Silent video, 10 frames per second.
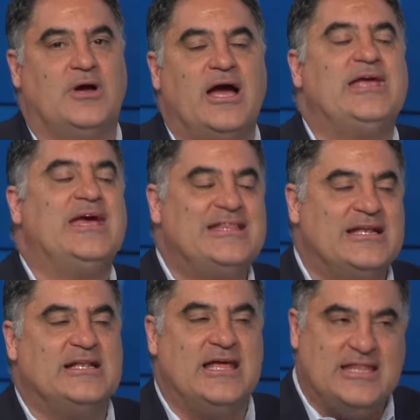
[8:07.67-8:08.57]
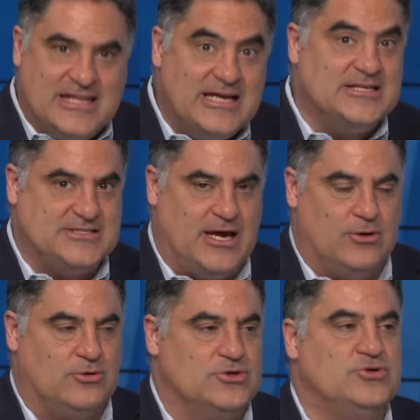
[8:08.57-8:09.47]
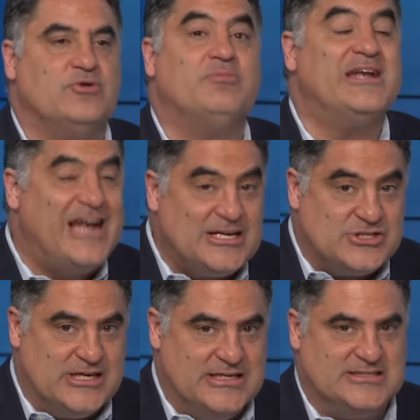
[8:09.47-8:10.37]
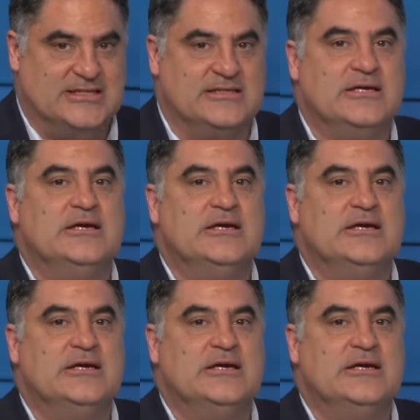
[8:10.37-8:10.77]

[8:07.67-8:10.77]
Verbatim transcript: I get that they think it's counterintuitive, but it actually isn't.